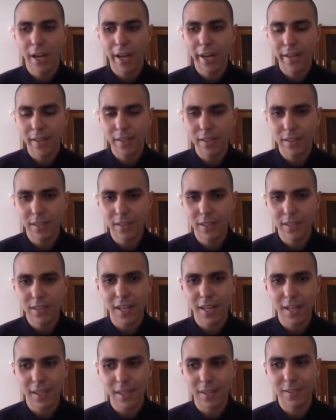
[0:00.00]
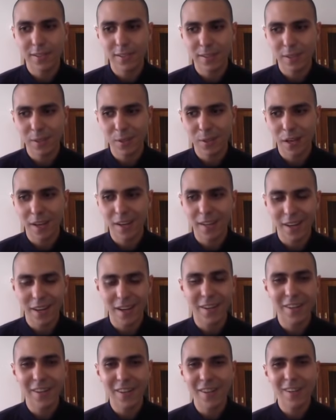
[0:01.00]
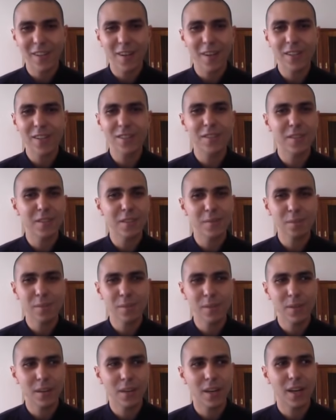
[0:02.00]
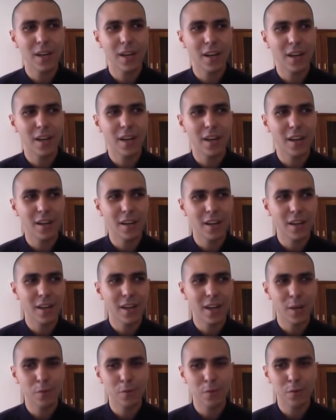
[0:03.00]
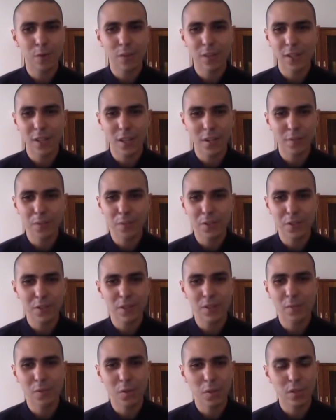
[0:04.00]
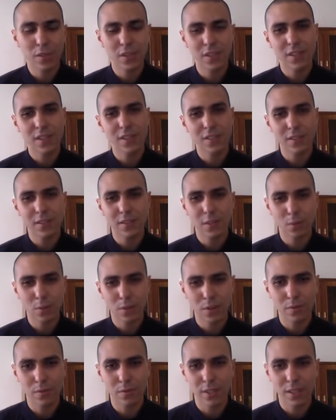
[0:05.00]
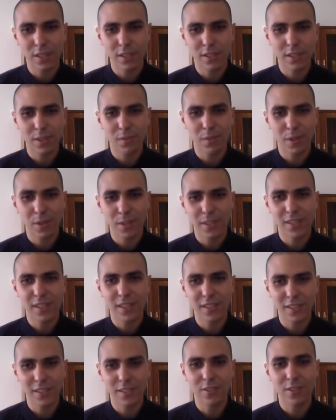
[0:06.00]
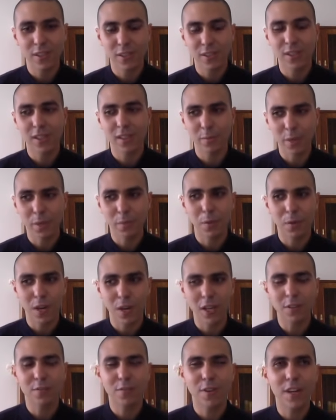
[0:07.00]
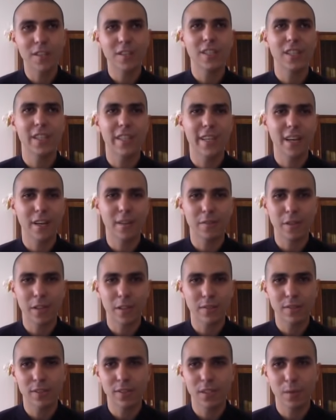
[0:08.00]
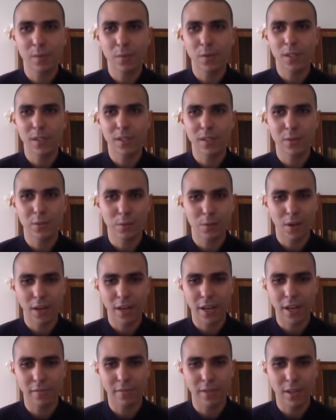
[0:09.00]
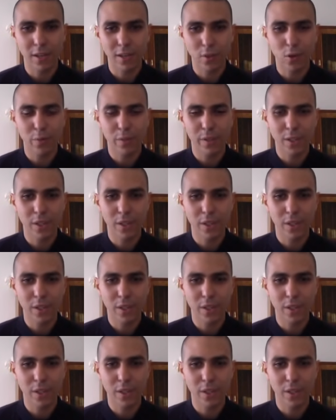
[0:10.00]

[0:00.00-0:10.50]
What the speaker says: And yeah, I really liked them. I fell in love with the community. They were very inspiring and interesting people. Like finally, I found somebody who I had like common